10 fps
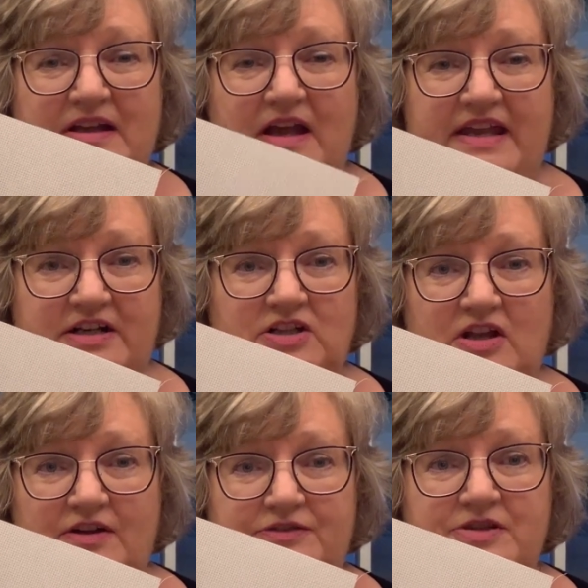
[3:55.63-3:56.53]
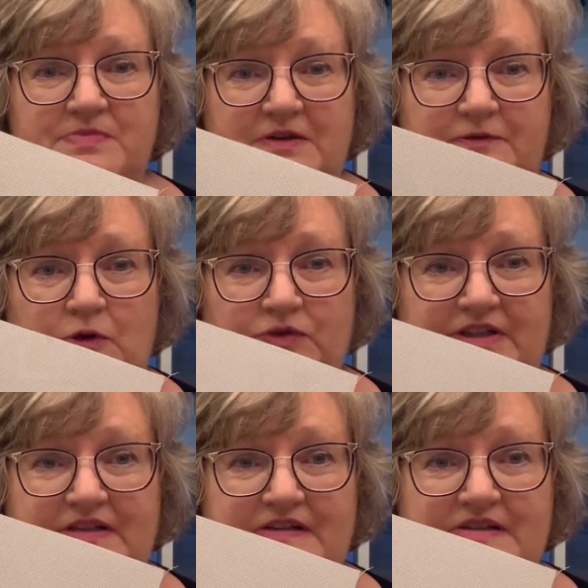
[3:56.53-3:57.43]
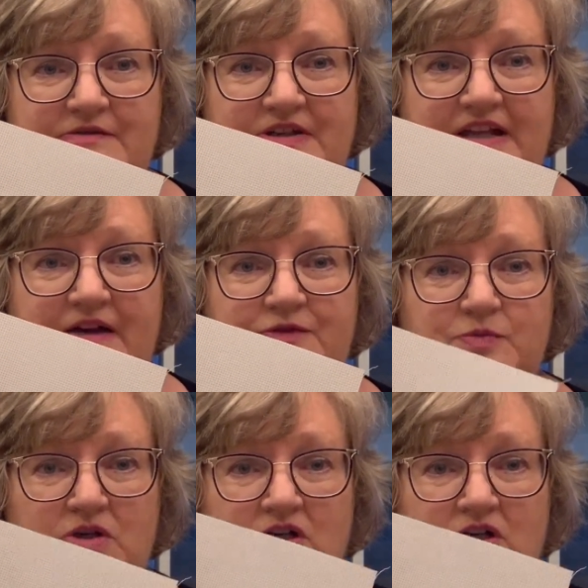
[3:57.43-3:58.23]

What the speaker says: Aida cloth to be folded because I really have to work